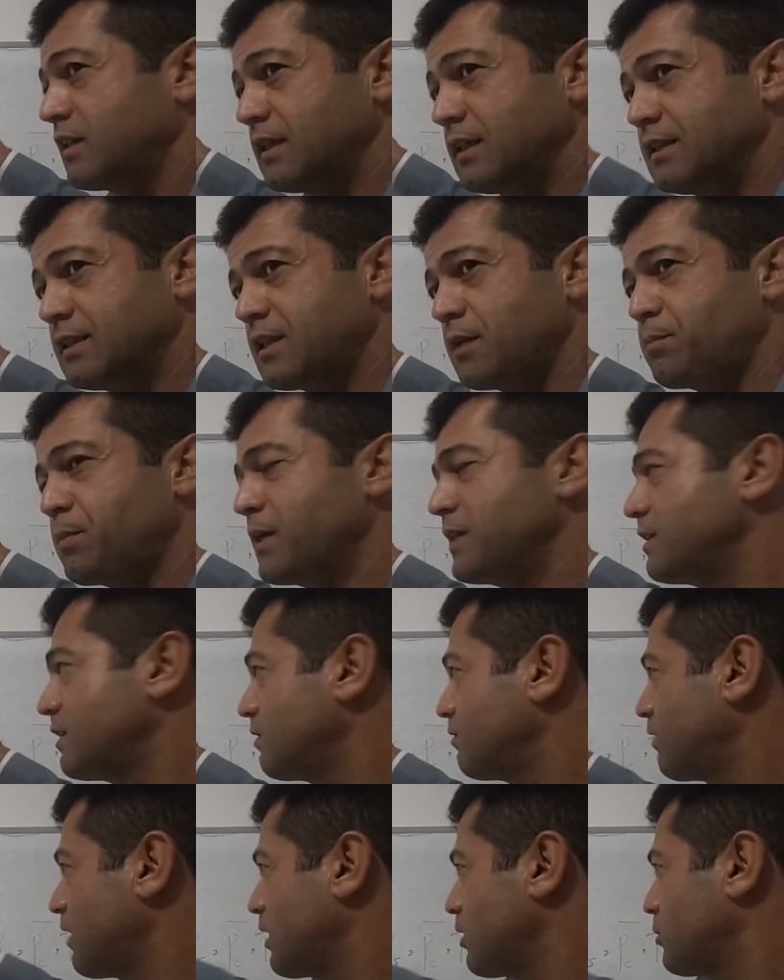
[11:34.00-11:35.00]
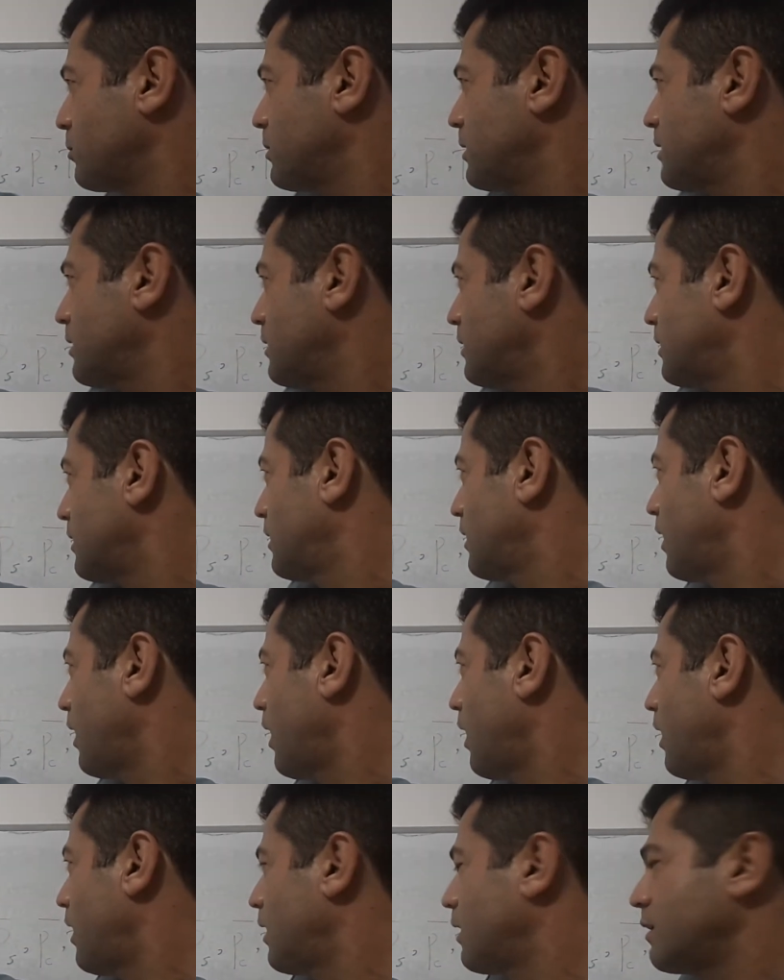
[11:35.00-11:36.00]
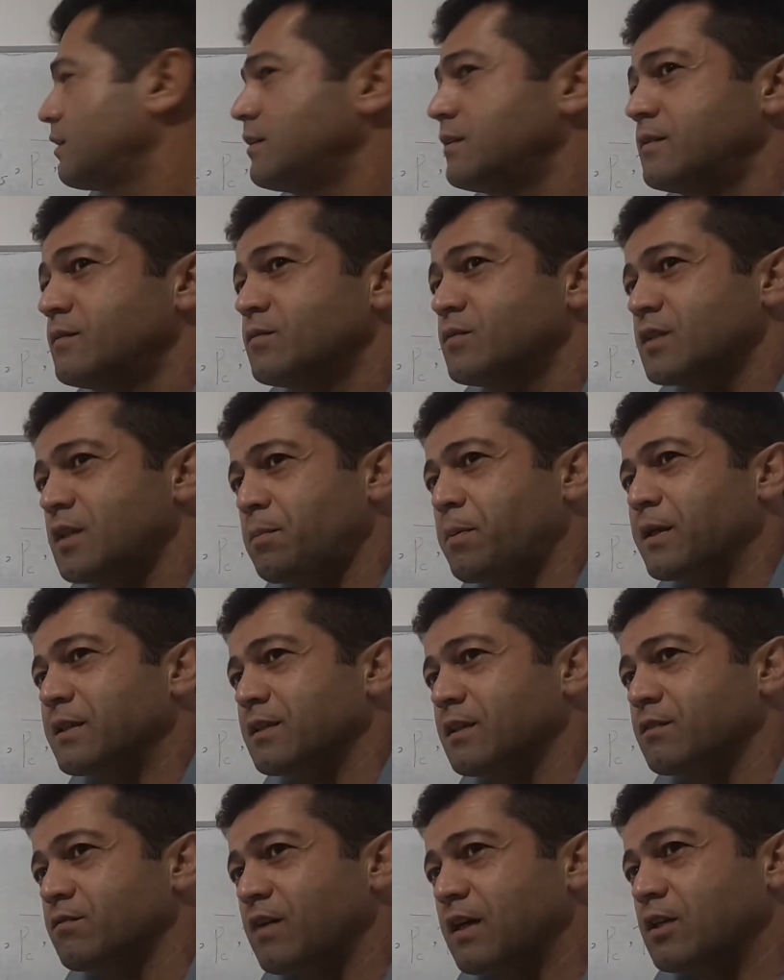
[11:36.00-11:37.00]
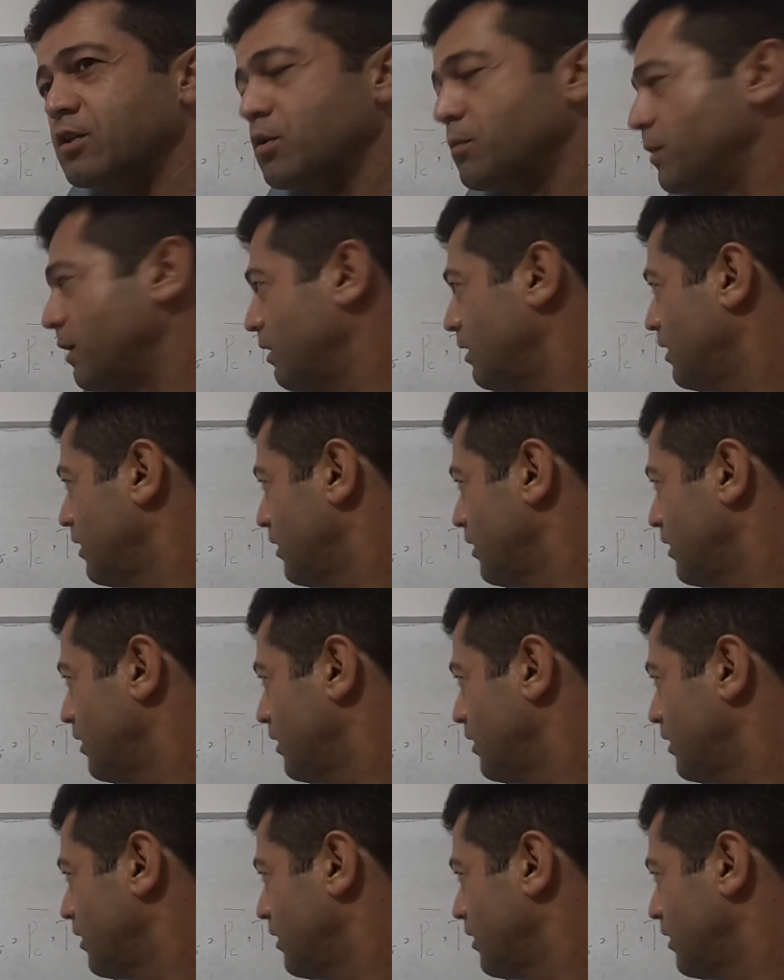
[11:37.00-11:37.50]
independent variable on dependent variable.